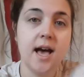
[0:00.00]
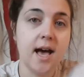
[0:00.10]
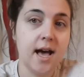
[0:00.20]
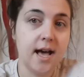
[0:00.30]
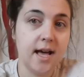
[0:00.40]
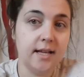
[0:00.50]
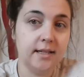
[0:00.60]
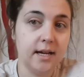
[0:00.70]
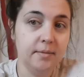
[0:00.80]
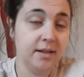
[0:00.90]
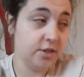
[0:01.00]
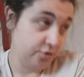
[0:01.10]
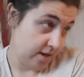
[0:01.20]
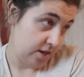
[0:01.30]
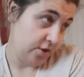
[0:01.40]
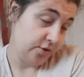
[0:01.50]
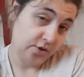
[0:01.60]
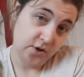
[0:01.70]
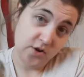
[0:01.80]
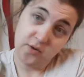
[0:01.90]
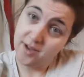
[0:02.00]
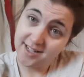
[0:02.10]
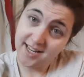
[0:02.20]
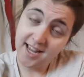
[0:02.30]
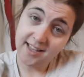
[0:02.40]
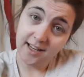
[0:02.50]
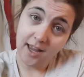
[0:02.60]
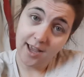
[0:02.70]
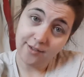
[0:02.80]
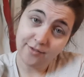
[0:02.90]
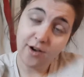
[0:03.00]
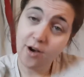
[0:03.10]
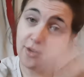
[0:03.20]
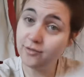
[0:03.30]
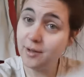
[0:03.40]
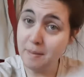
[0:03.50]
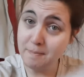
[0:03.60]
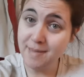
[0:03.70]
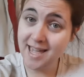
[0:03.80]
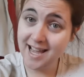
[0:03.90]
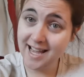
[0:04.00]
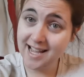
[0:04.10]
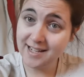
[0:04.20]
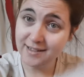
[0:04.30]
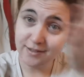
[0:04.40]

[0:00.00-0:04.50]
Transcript: And I'm going to treat you to a day in the life of me.